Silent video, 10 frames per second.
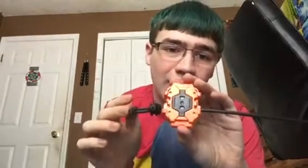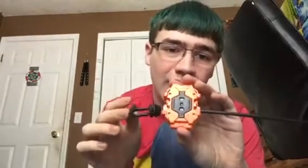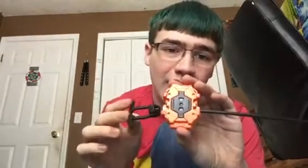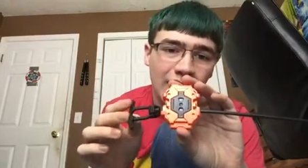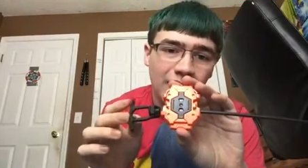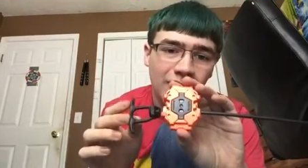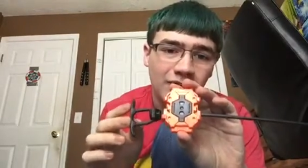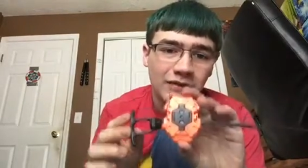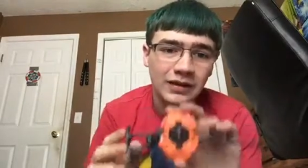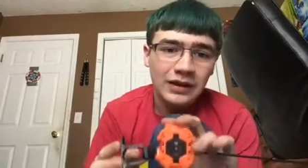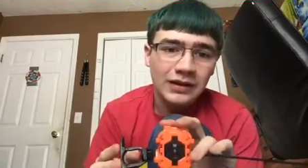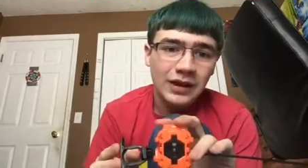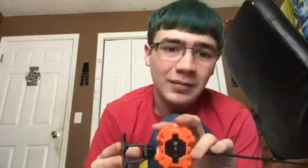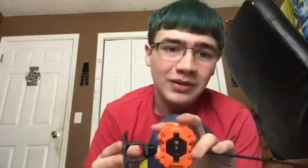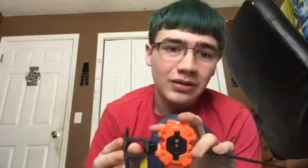And the neat
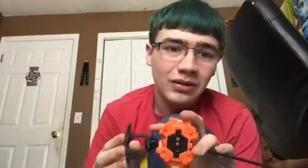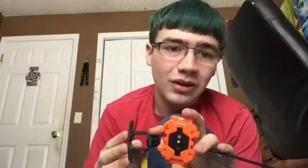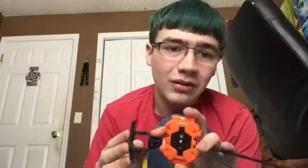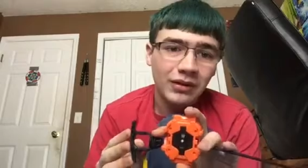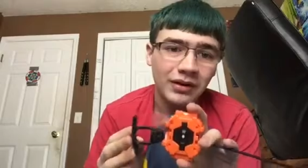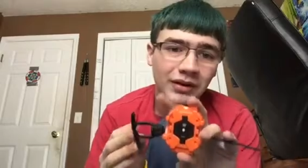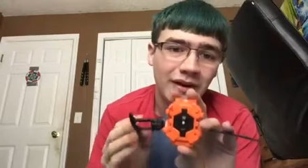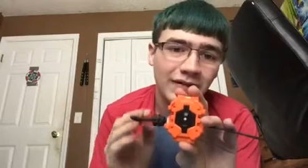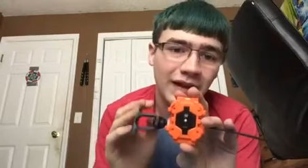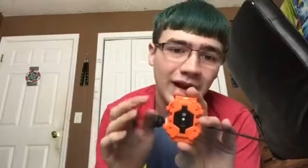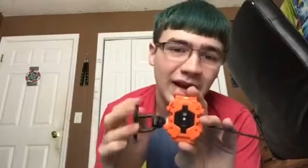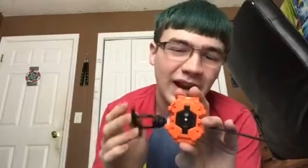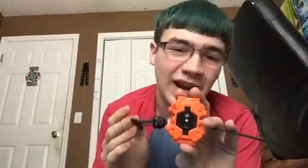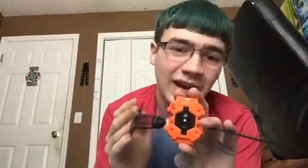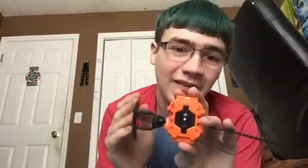thing about the long winder is that it
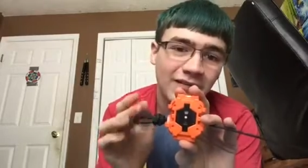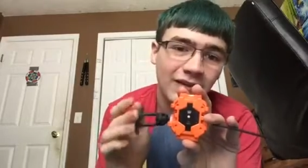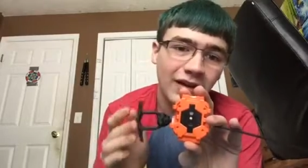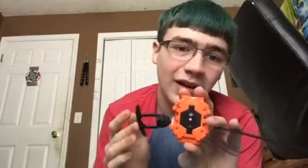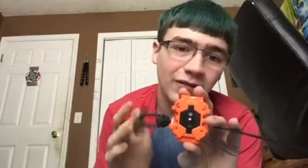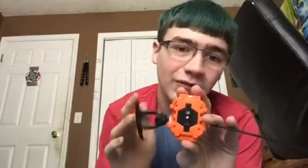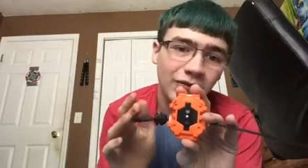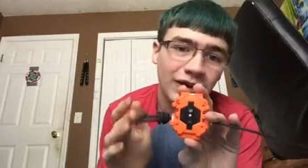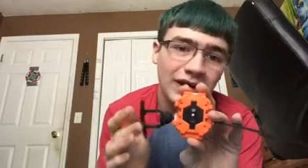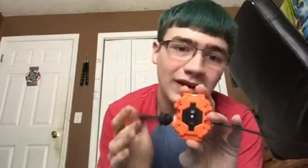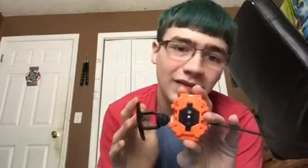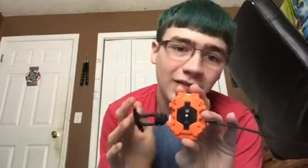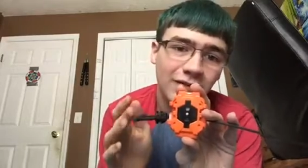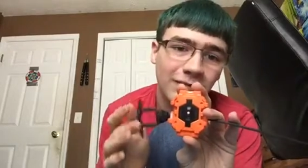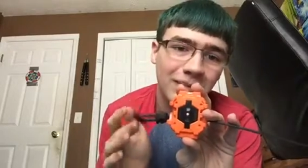has a free
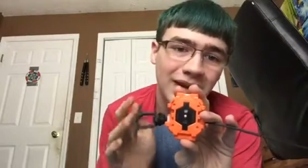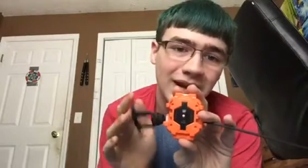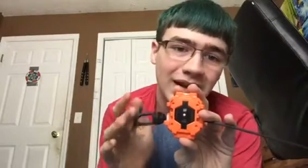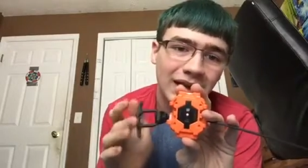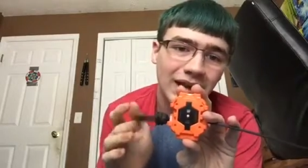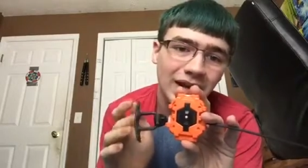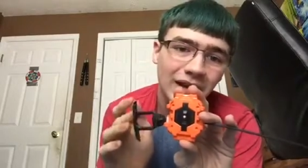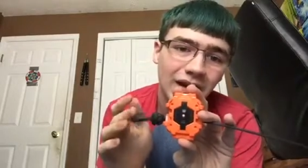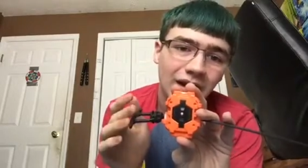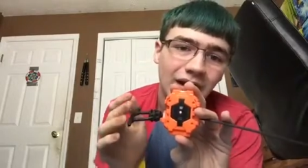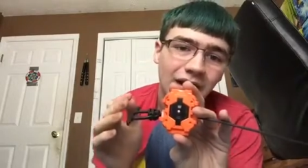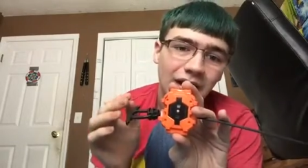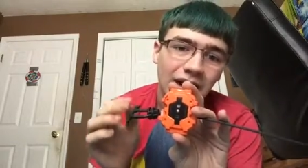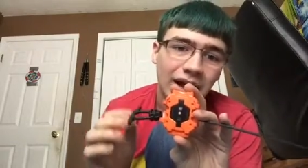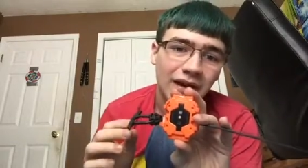spinning
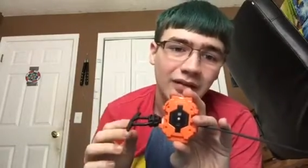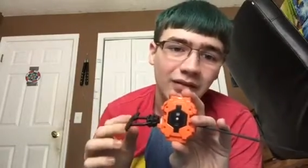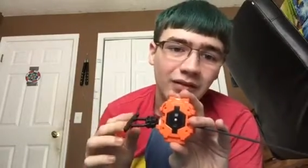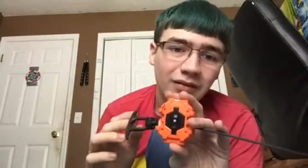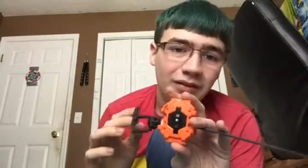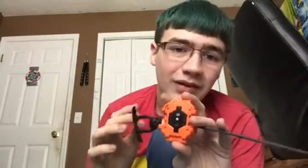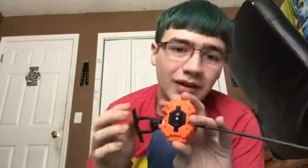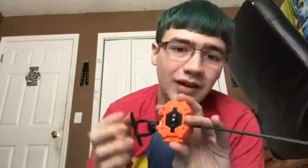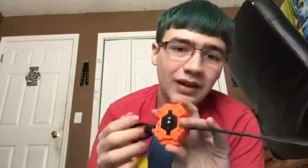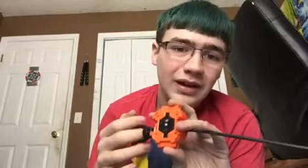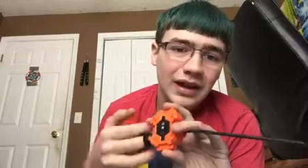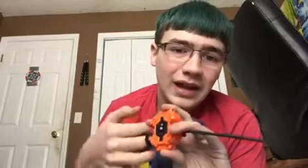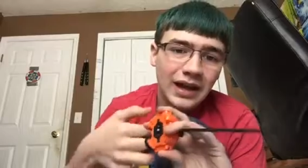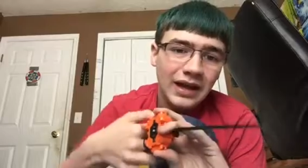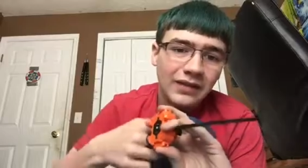handle,
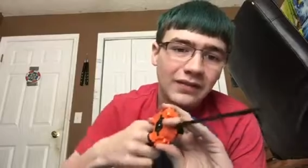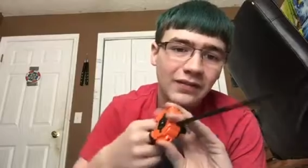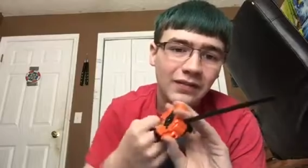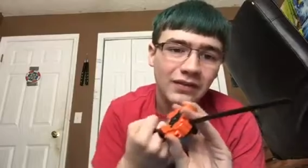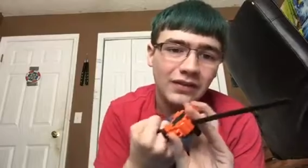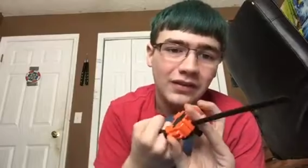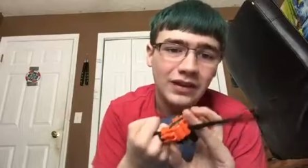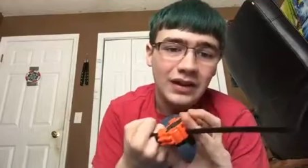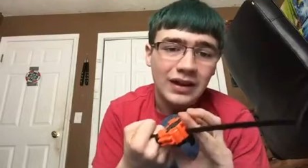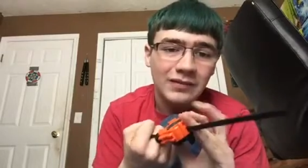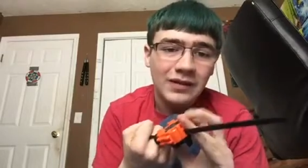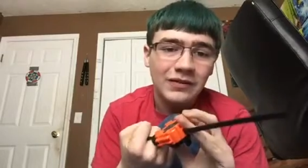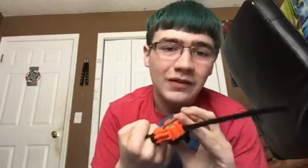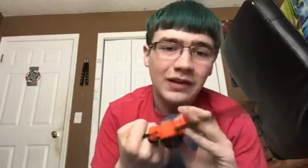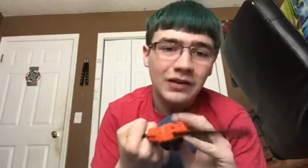and that
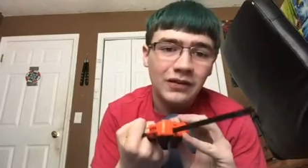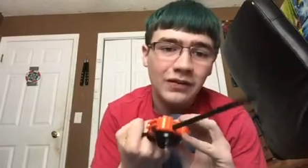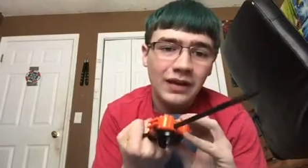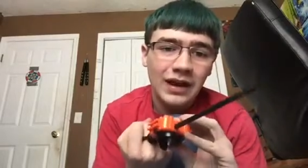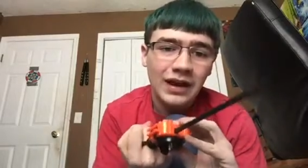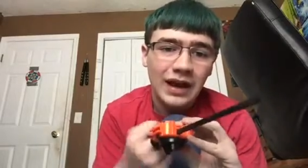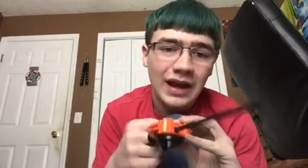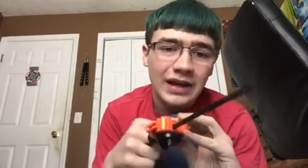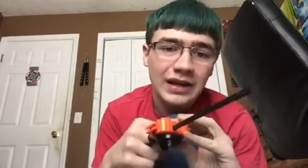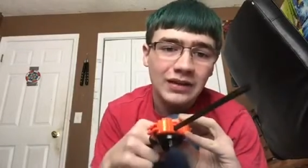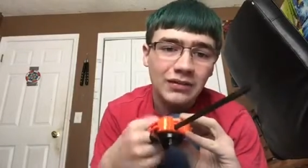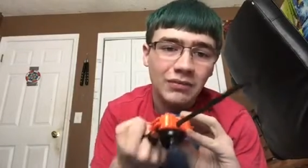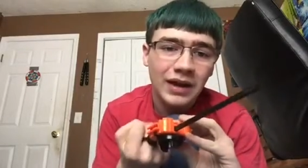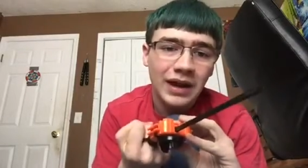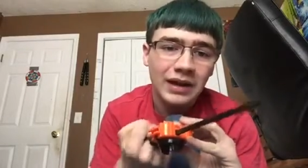means you can use it in any
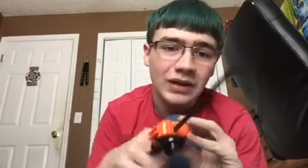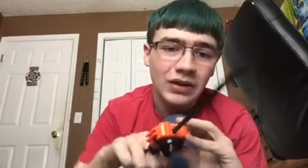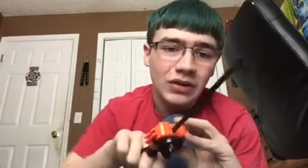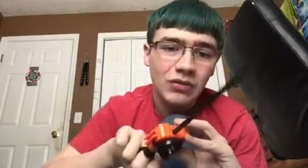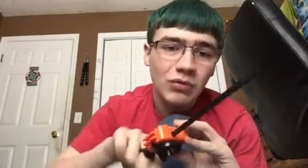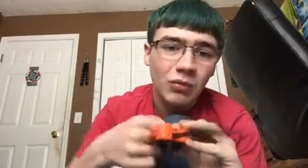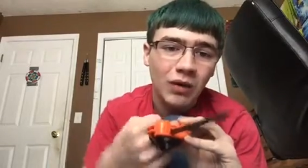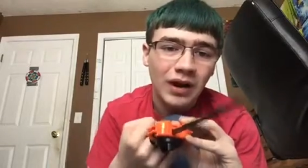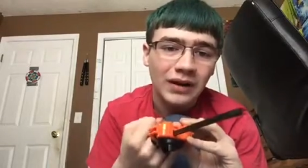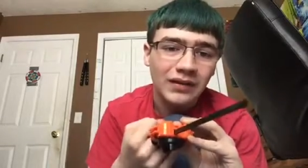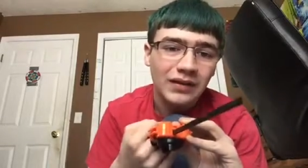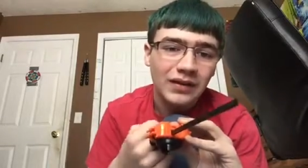way you want.